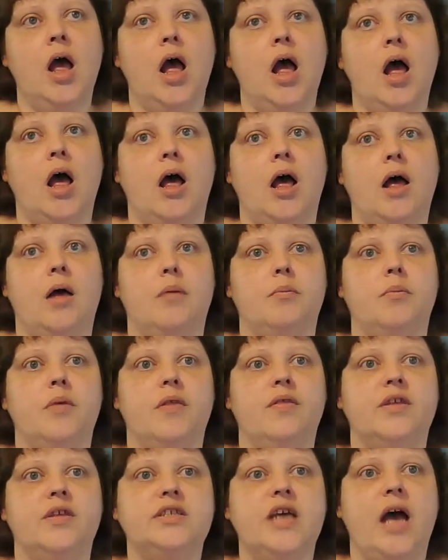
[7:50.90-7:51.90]

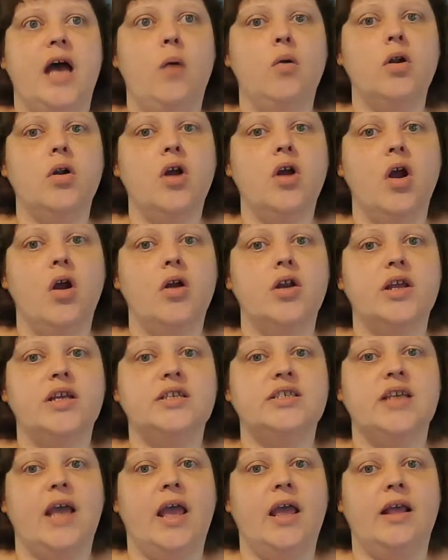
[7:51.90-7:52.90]
The Tower card
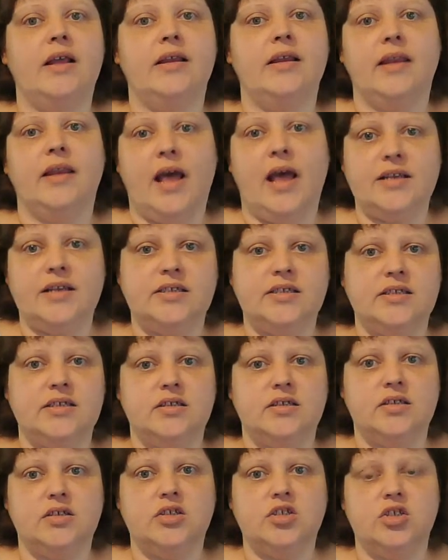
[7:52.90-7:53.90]
is a
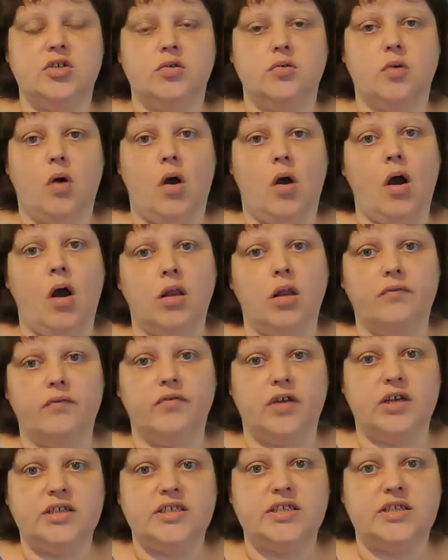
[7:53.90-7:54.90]
lesson to all of
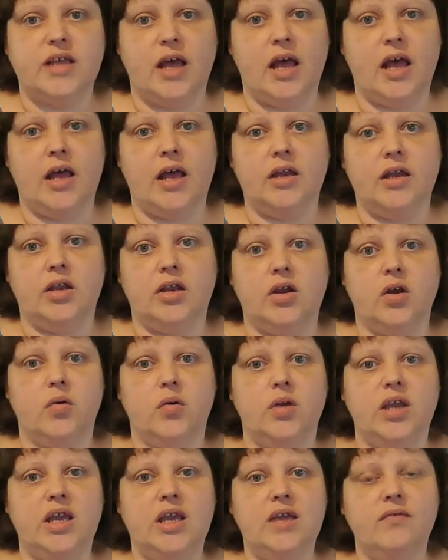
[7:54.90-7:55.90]
us that,
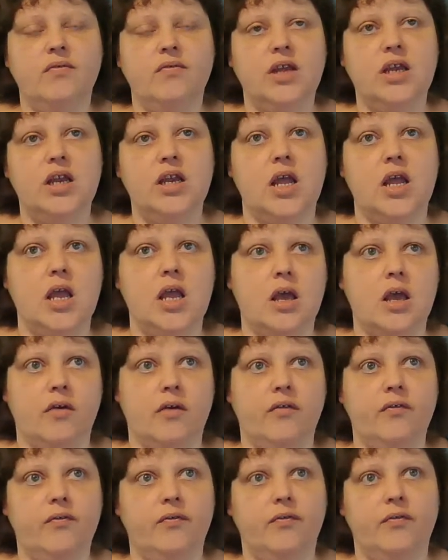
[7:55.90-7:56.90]
even
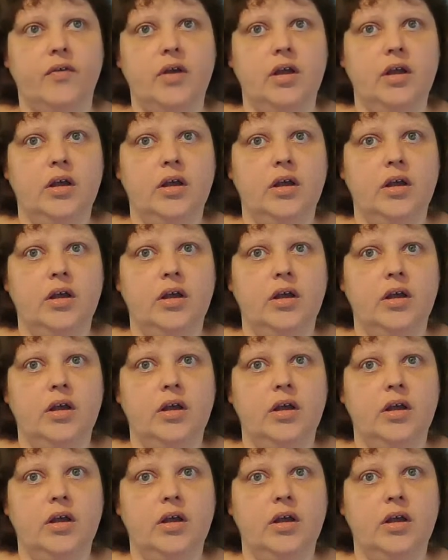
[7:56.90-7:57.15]
if,